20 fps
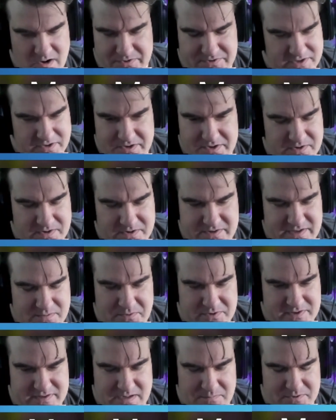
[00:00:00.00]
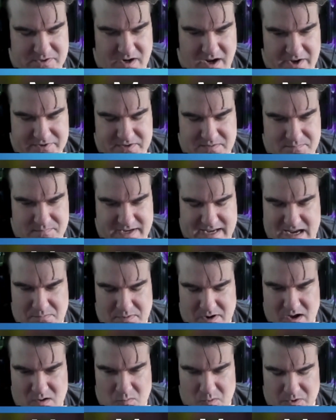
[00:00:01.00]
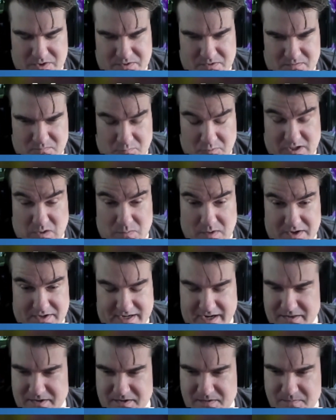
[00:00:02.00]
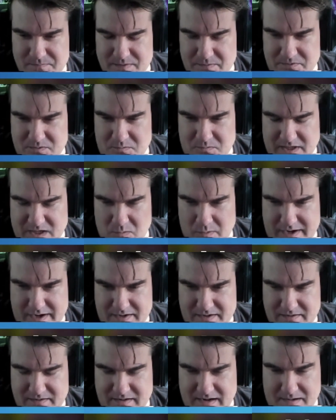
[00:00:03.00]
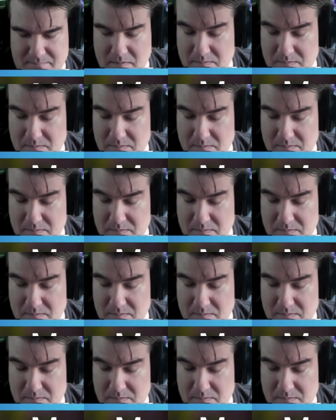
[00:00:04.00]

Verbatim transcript: on all cylinders. And it was, it was an awesome team. We all worked really well together. It was really quite... I